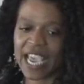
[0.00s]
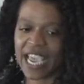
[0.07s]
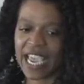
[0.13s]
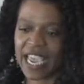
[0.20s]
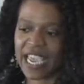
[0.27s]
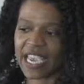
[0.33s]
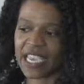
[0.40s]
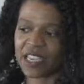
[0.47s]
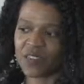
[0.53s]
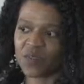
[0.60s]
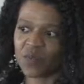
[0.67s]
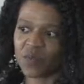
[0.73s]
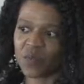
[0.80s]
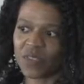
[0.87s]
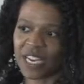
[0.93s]

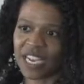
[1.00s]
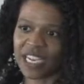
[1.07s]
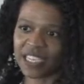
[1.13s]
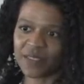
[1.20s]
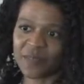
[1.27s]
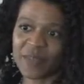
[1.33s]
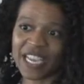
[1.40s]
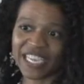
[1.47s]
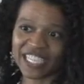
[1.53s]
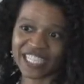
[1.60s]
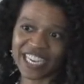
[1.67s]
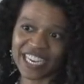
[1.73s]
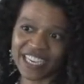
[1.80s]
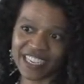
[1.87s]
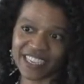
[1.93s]
And when I met
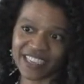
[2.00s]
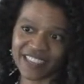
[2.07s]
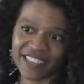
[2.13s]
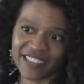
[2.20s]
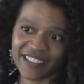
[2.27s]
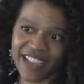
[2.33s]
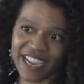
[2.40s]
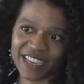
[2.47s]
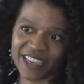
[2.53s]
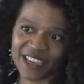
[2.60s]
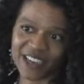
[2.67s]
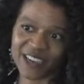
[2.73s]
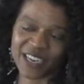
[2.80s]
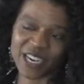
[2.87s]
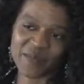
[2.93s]
Janet
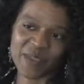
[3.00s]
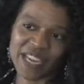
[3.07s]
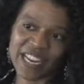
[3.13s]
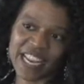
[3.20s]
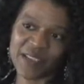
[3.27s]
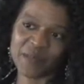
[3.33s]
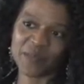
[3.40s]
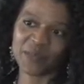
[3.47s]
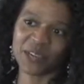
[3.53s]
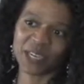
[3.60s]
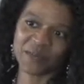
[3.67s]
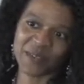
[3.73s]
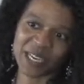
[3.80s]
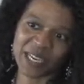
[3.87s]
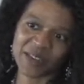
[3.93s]
Kolodner and I met Amy
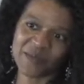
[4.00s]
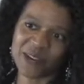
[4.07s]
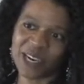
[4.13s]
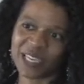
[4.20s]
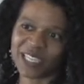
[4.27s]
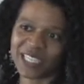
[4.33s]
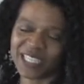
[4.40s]
Bruckman and Mark